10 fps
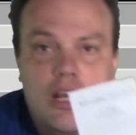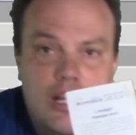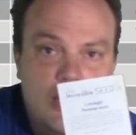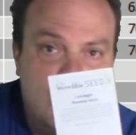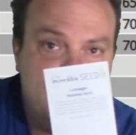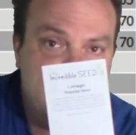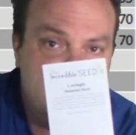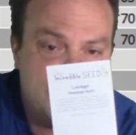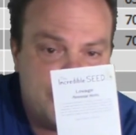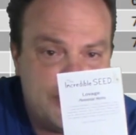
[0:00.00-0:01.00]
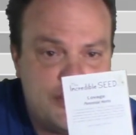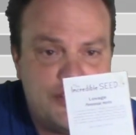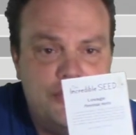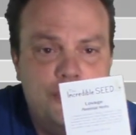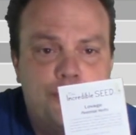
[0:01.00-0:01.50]
Lovage, this is a
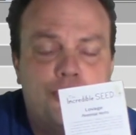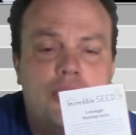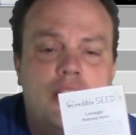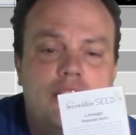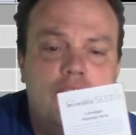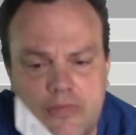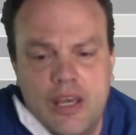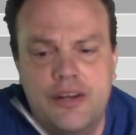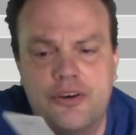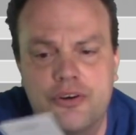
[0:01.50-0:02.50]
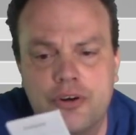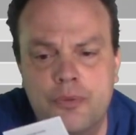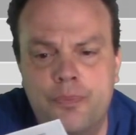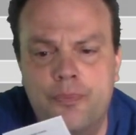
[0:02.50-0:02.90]
new perennial and a herb.